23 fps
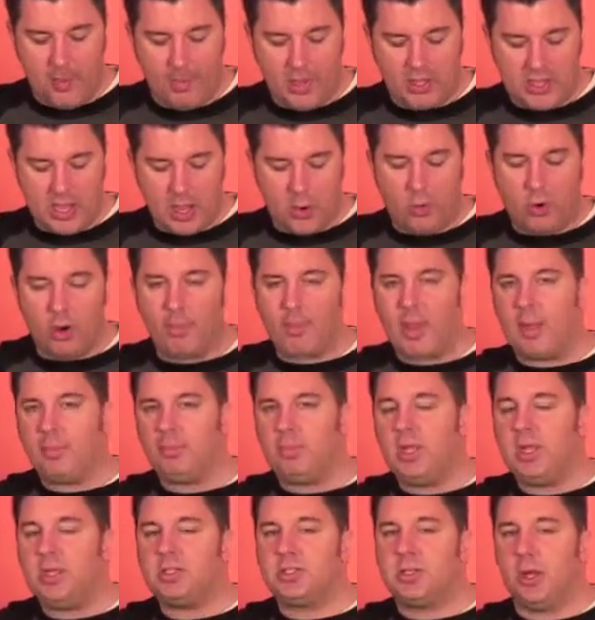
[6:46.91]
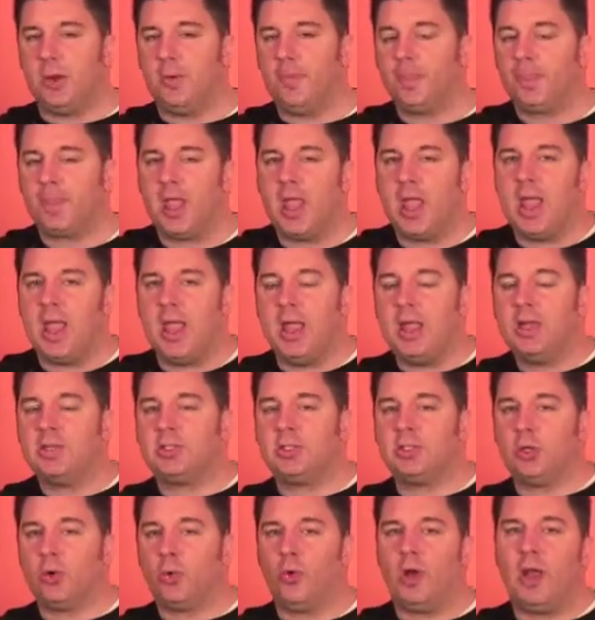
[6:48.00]
But that word baptizo is
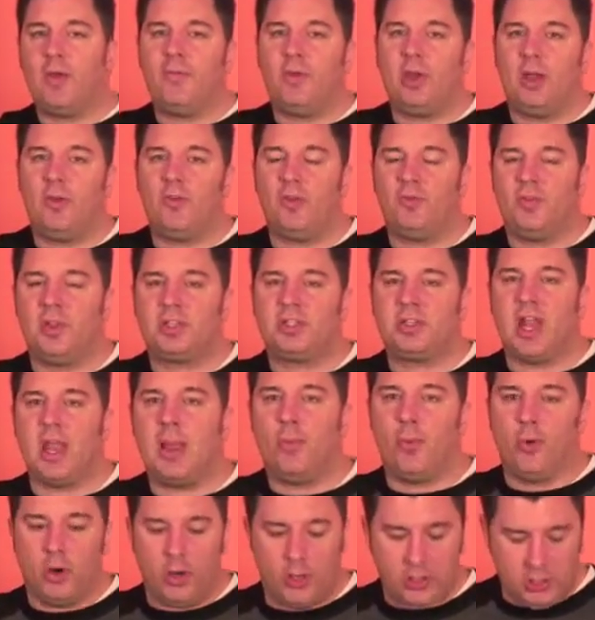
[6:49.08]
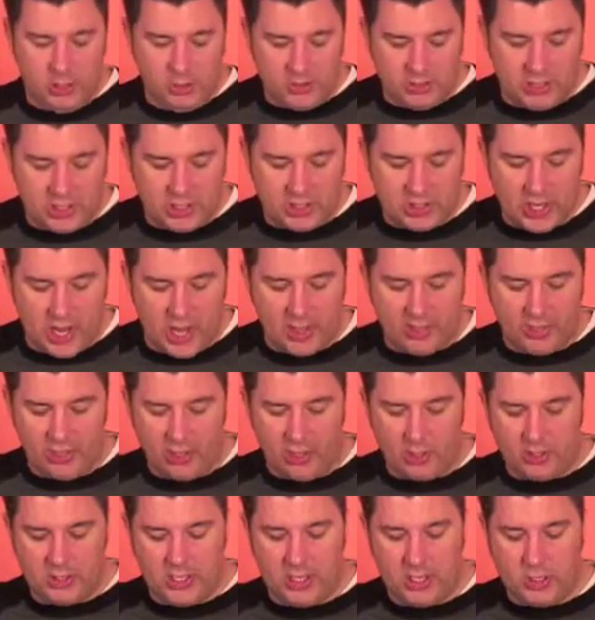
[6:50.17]
a derivative of the same word used in John
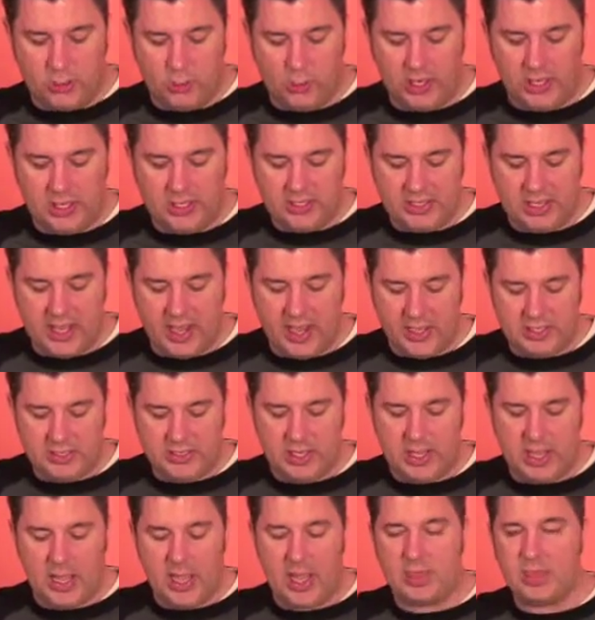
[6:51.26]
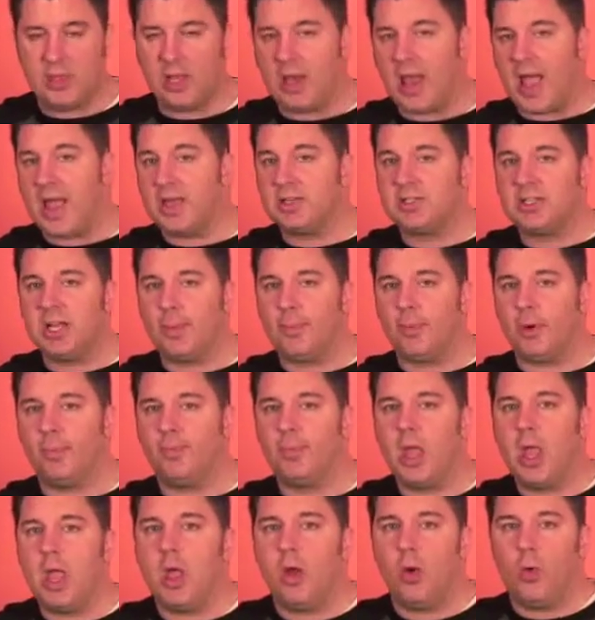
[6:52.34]
13:26 at the Last Supper,
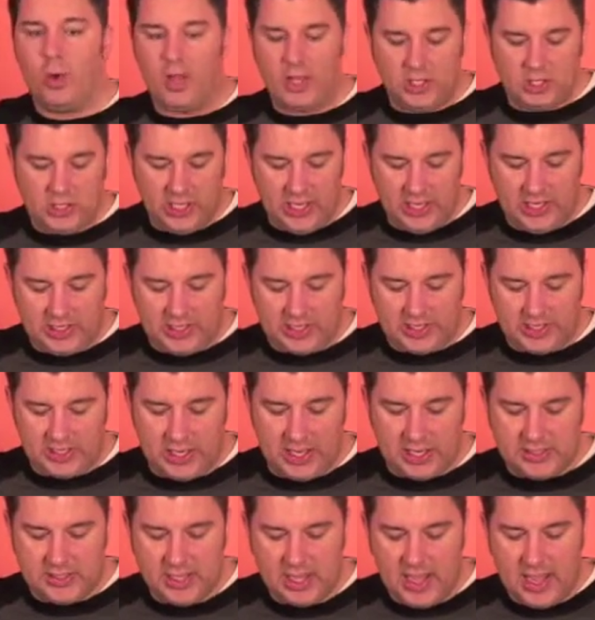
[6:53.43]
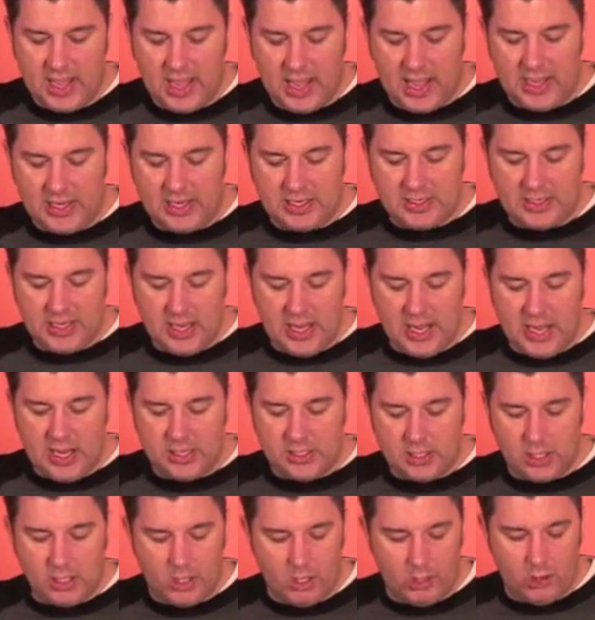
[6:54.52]
when Jesus says, "It is he
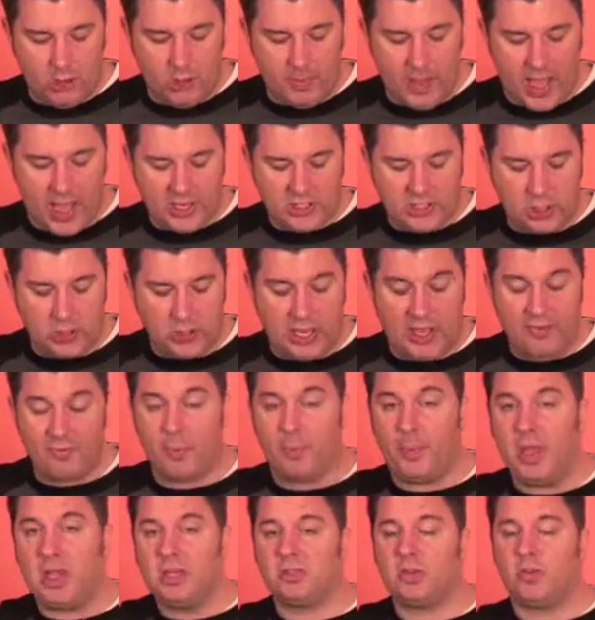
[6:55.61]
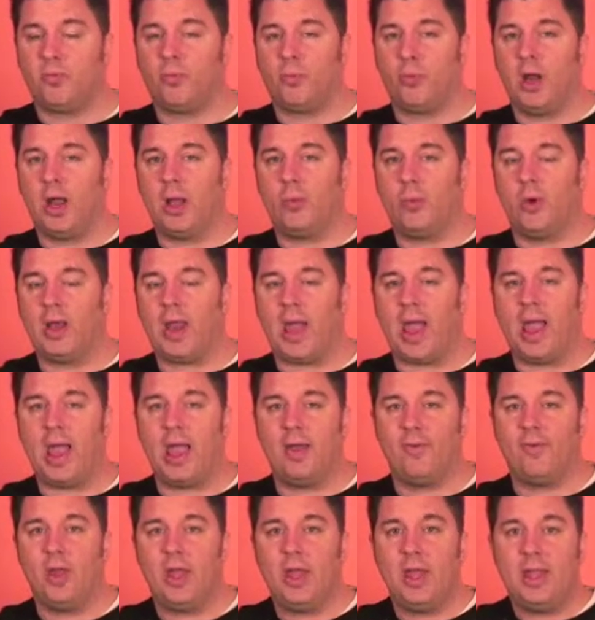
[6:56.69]
to whom I shall give a piece of bread when I
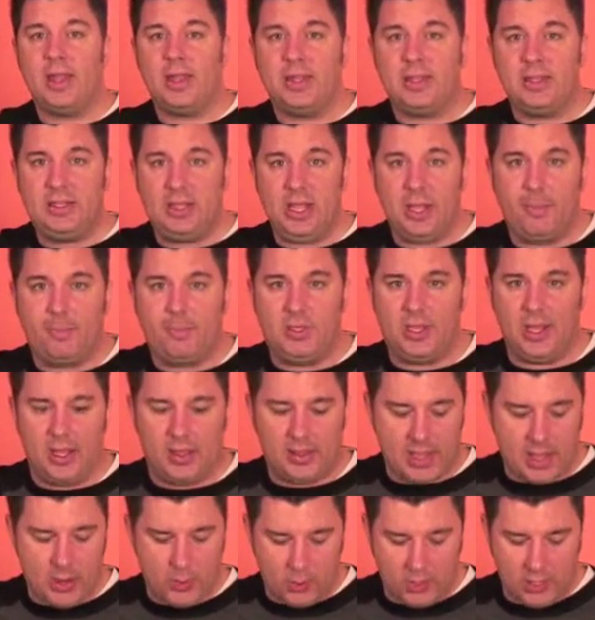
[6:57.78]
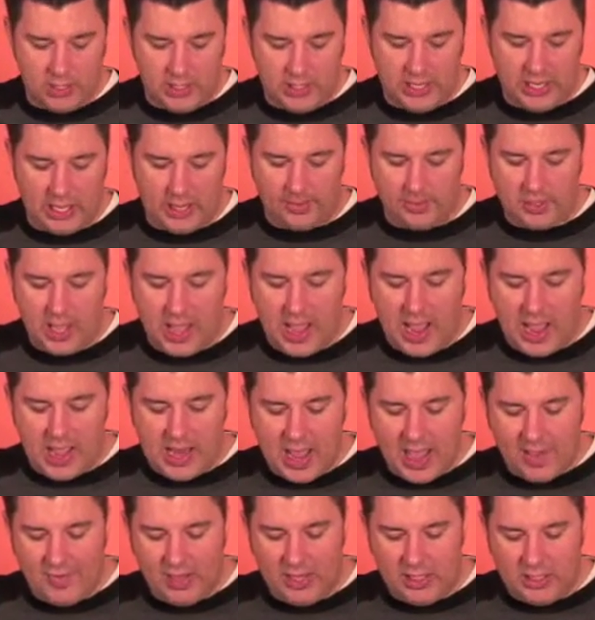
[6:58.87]
have dipped it." That word dipped. And
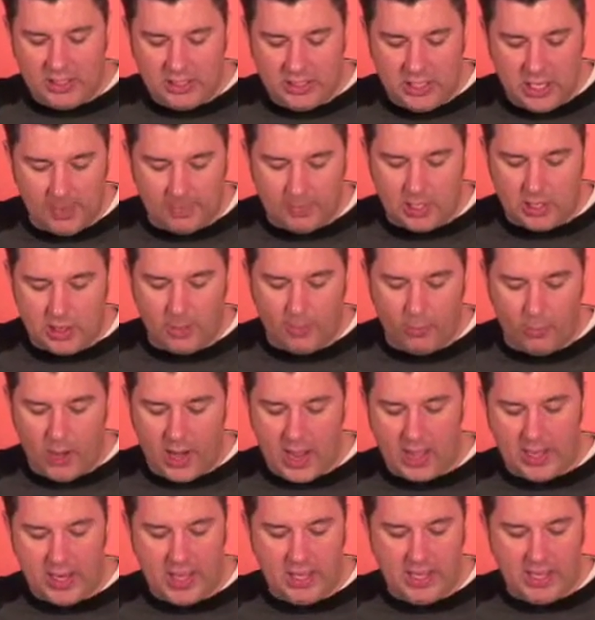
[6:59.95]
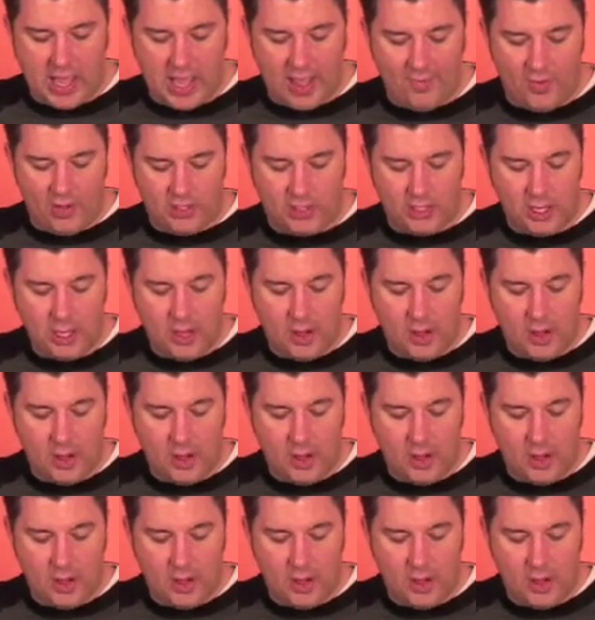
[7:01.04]
having dipped the bread, he gave it